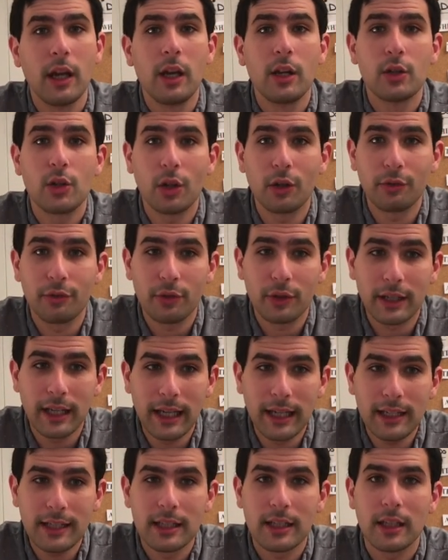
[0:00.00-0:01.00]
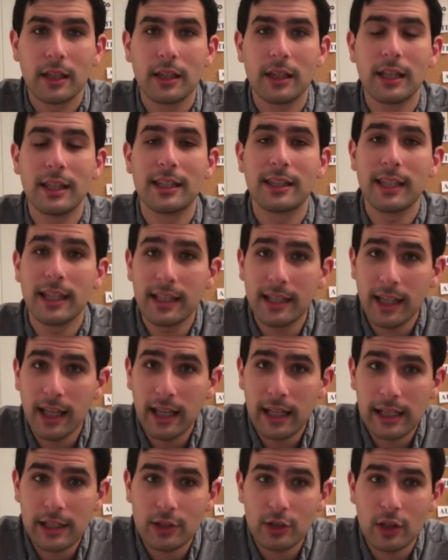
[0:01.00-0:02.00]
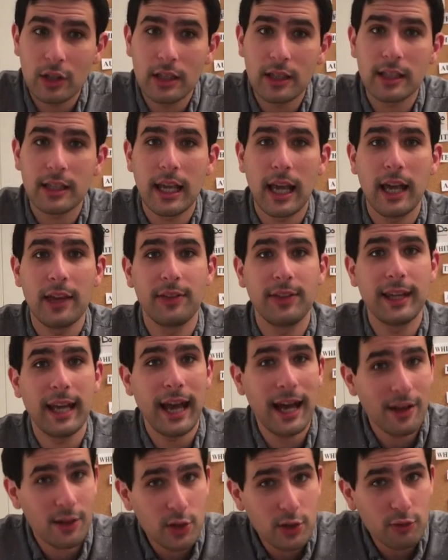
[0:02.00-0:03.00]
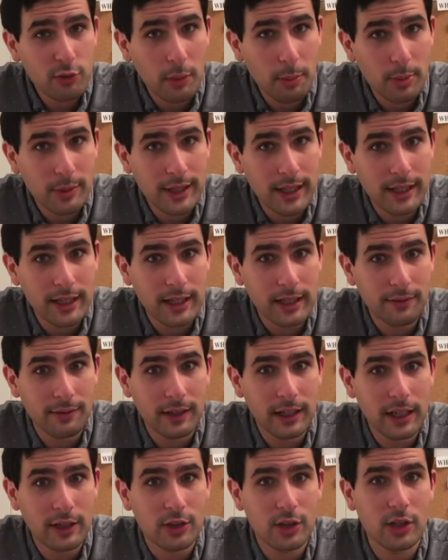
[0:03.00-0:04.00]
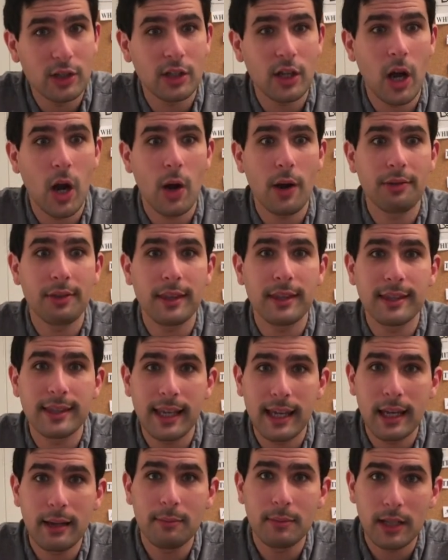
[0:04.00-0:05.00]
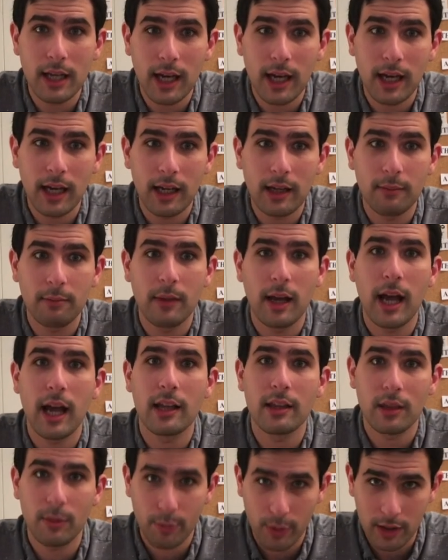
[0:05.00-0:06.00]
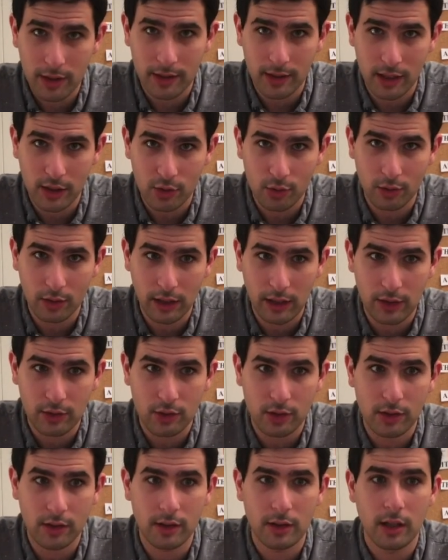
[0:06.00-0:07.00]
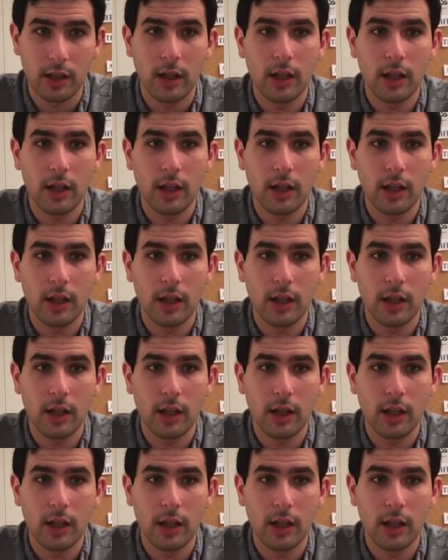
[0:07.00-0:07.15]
Don't forget, the Senate elections and the House of Representative elections are at the same time as the presidential elections.